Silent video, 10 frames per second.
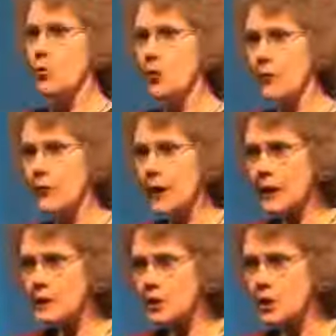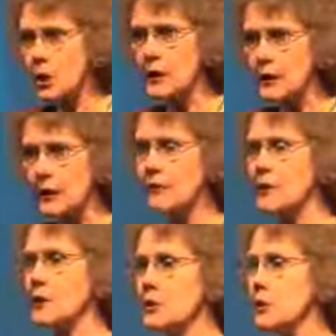where they can start
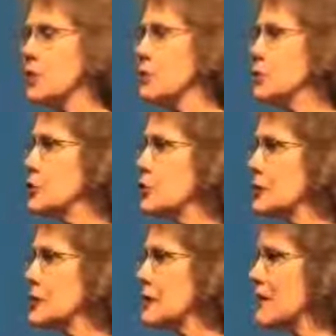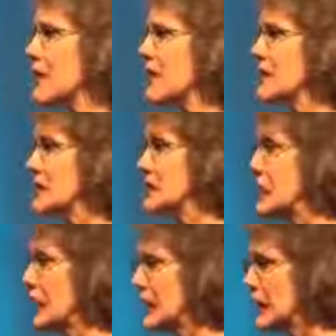giving it to their students and they can
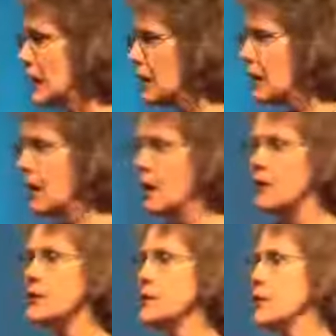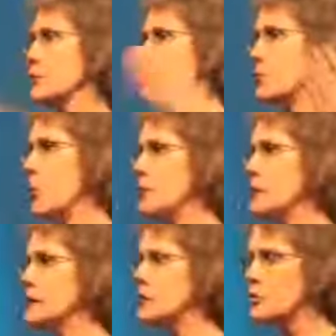see. The teachers won't
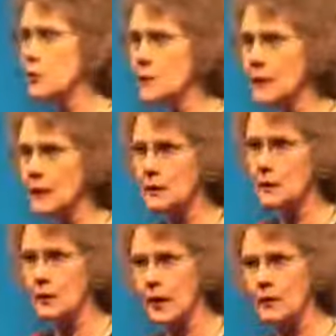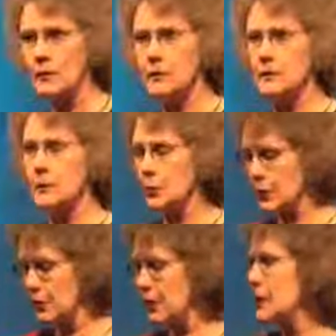be screaming at the parents to put
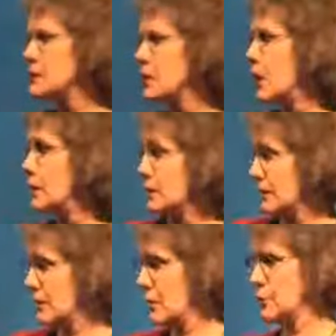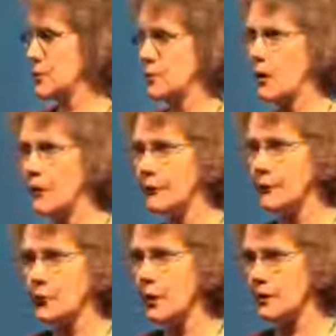their kids on those awful
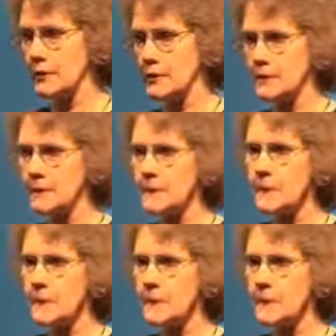drugs.